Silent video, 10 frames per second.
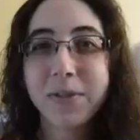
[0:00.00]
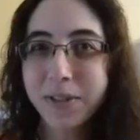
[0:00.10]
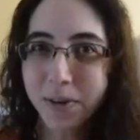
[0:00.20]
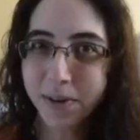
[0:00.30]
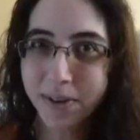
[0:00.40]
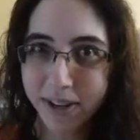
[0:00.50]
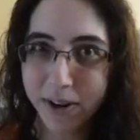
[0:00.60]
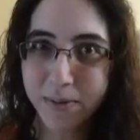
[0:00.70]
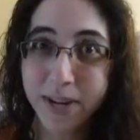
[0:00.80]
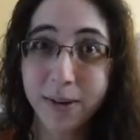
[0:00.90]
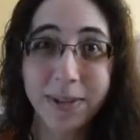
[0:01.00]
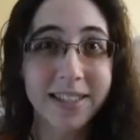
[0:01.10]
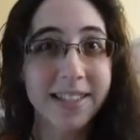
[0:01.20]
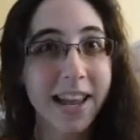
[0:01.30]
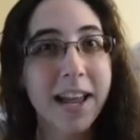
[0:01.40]
if you don't already know, my name is
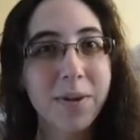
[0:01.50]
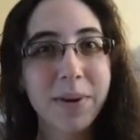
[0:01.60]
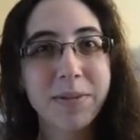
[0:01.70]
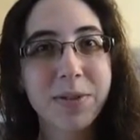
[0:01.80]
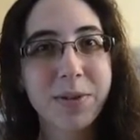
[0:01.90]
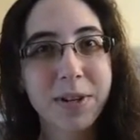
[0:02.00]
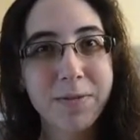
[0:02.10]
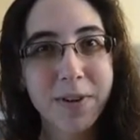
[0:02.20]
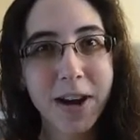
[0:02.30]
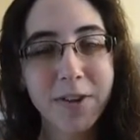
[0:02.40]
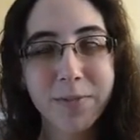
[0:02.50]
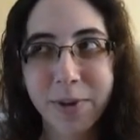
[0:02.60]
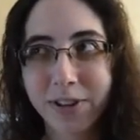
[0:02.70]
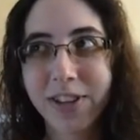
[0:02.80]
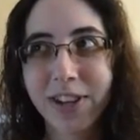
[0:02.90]
Sam. I'm 25,
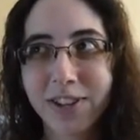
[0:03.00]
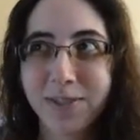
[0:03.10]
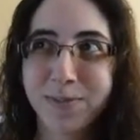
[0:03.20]
birthday is